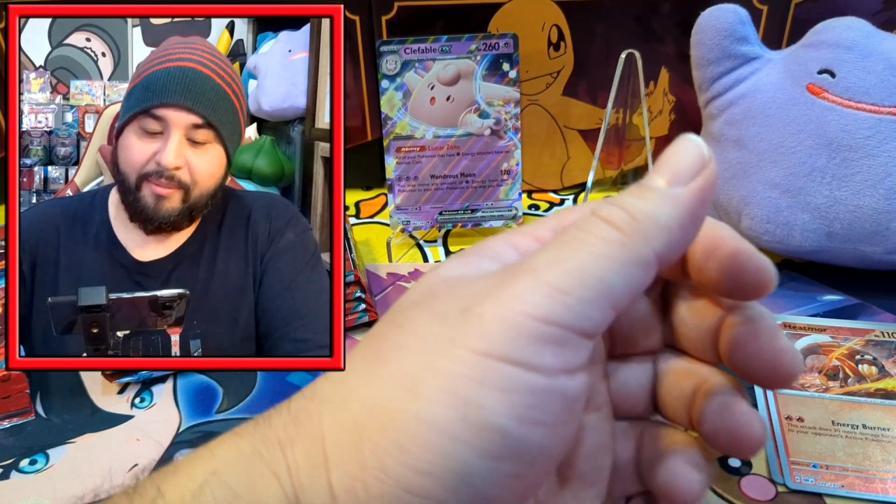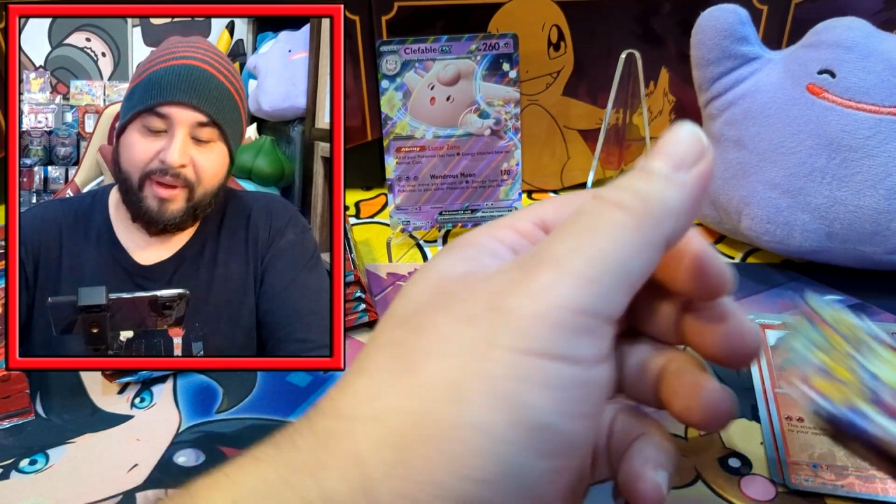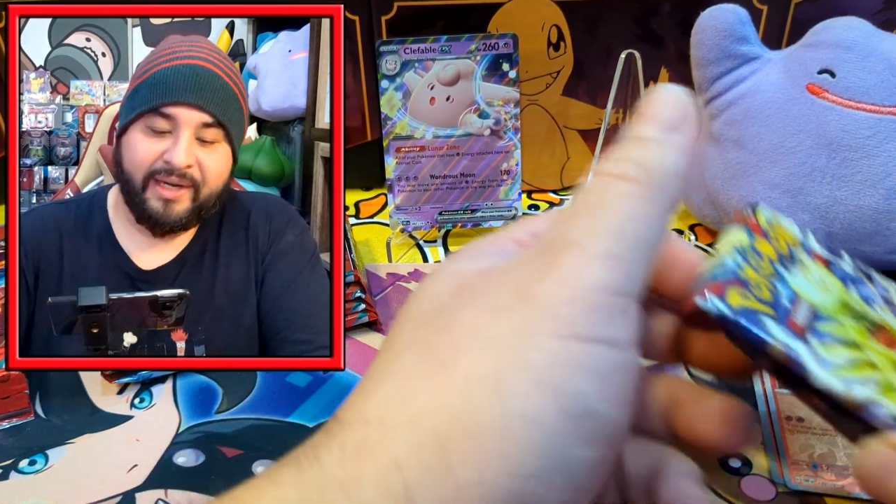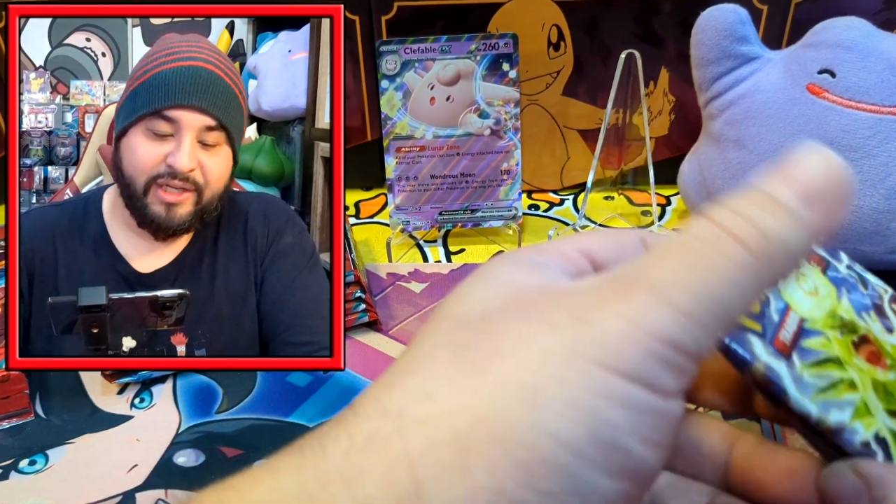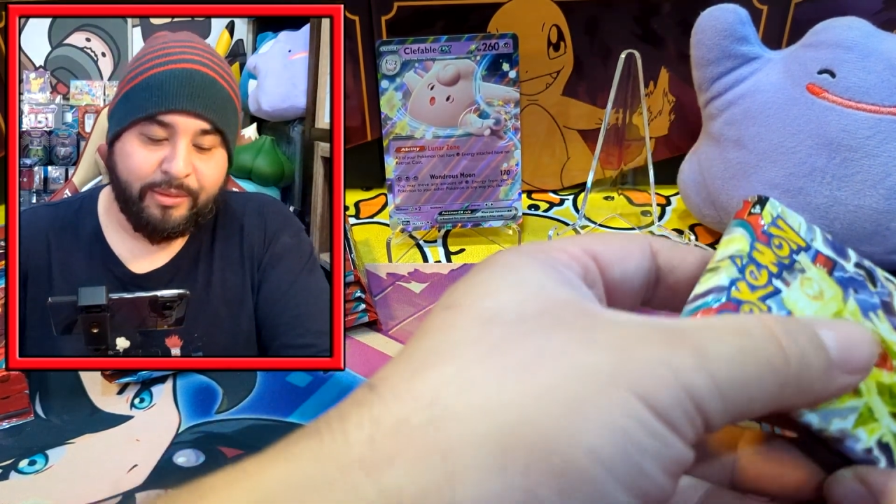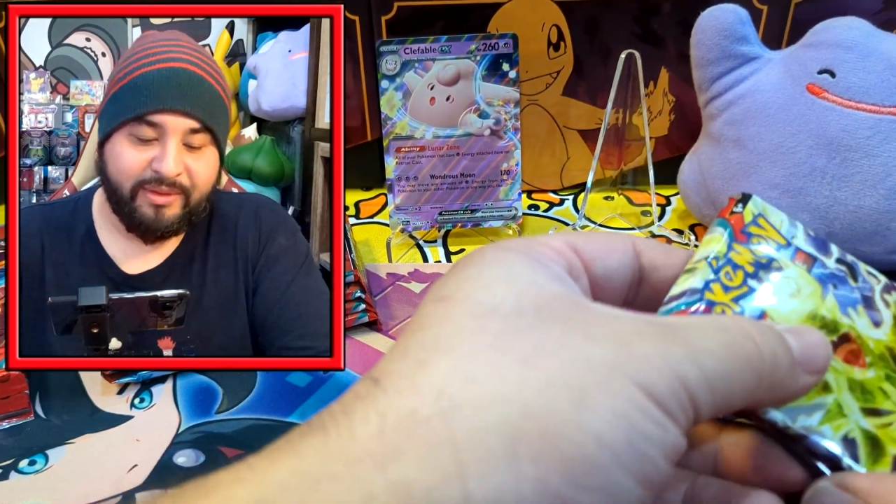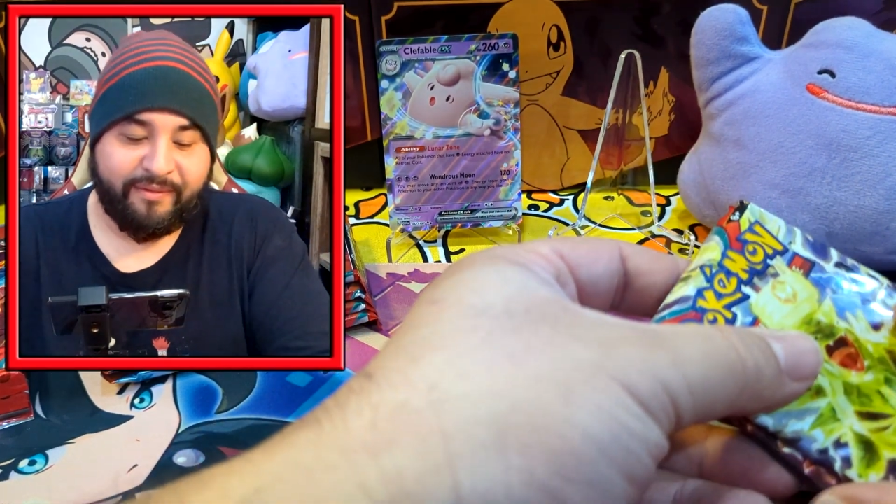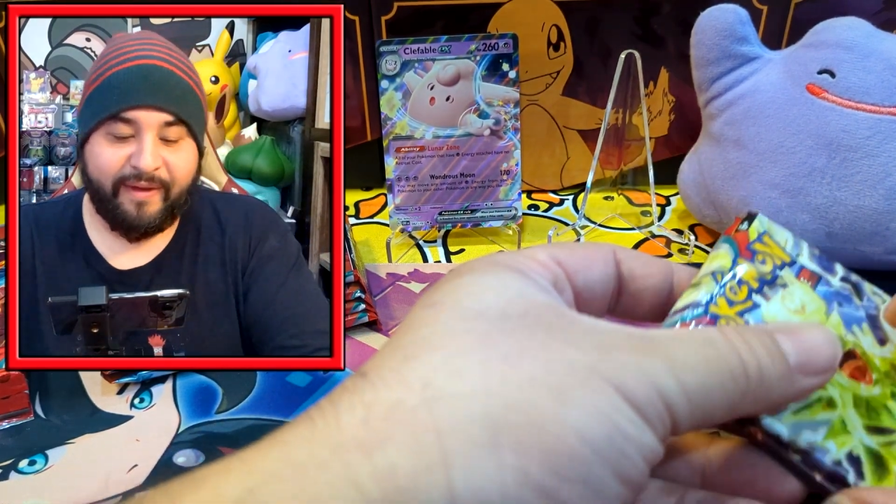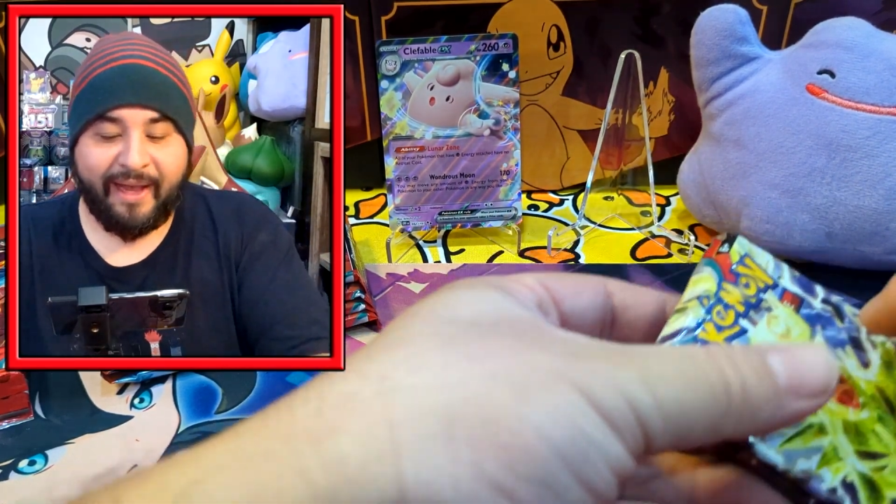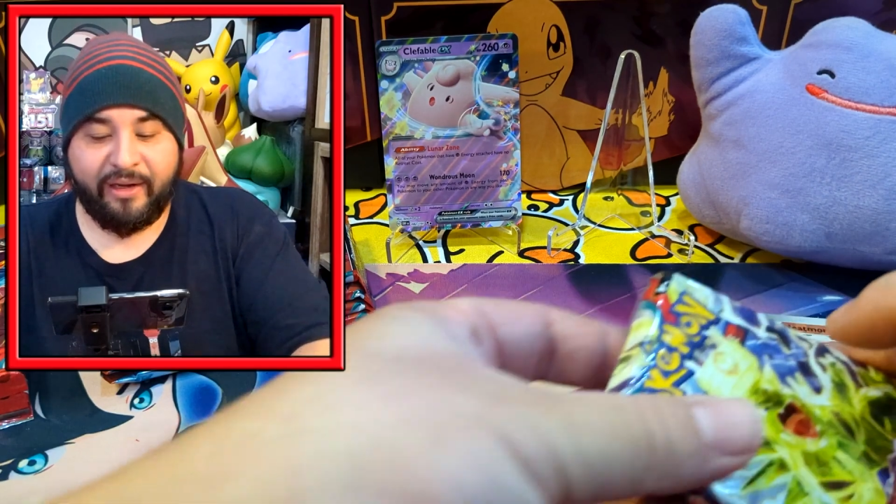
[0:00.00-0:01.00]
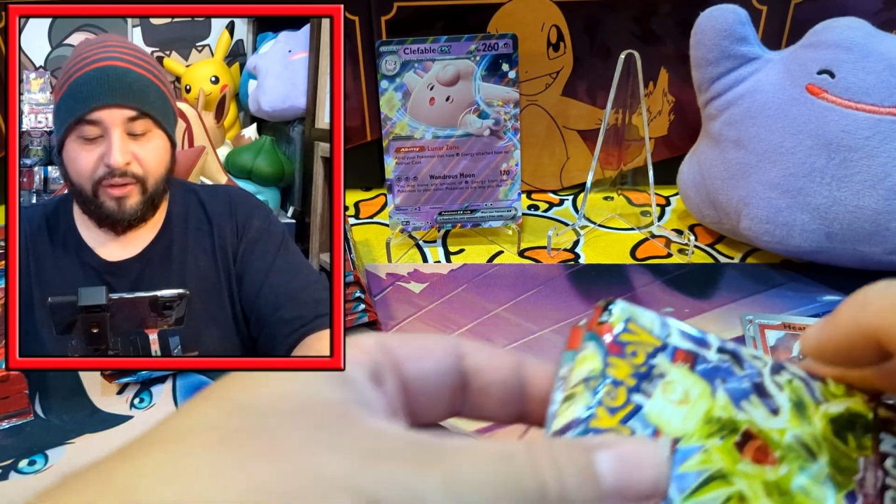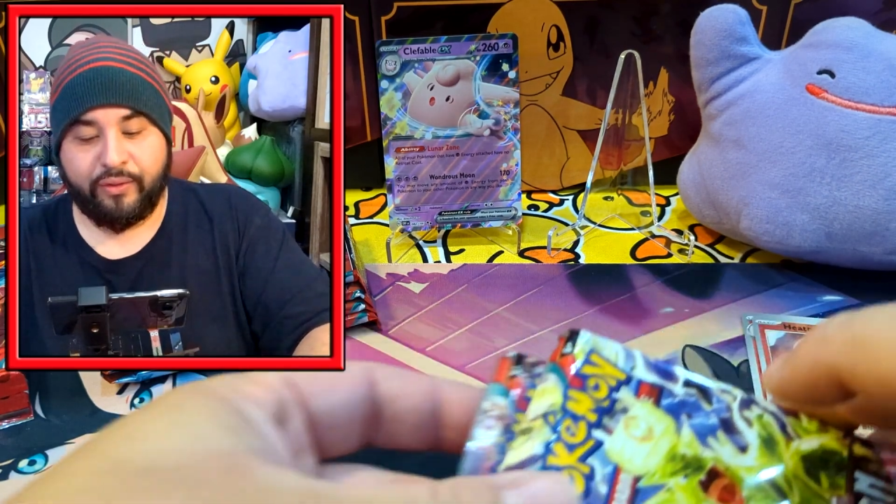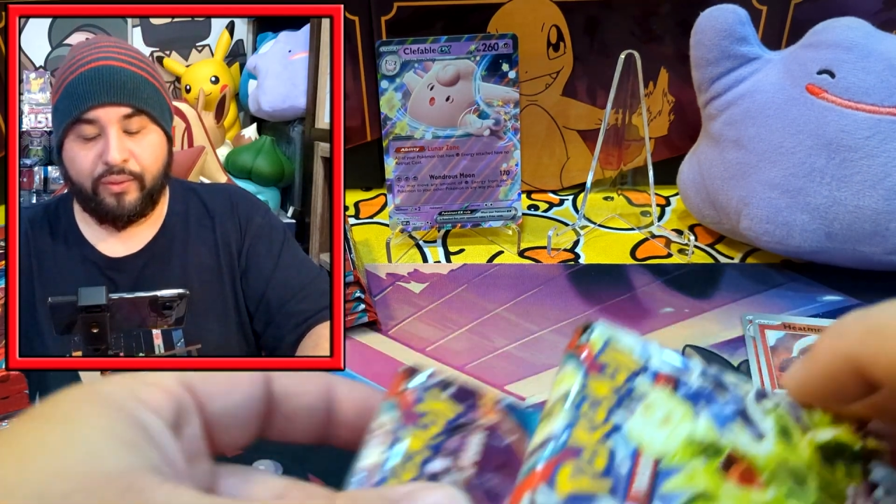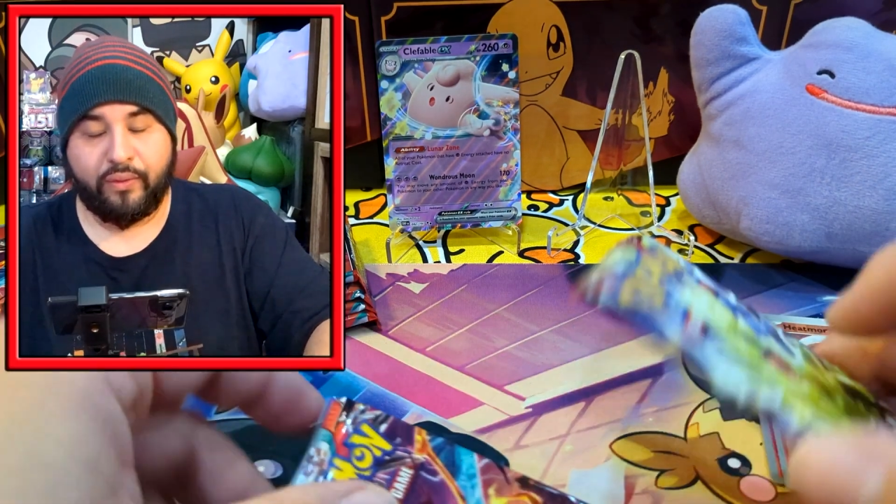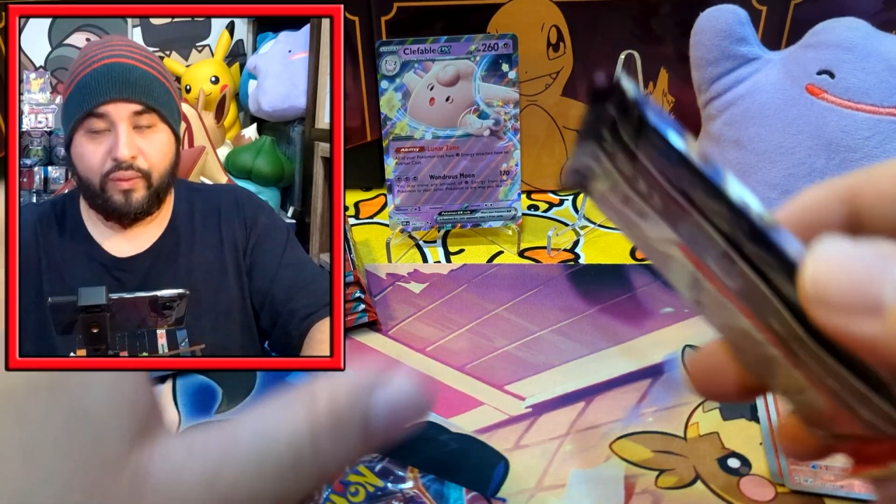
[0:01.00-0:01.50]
but in terms of value,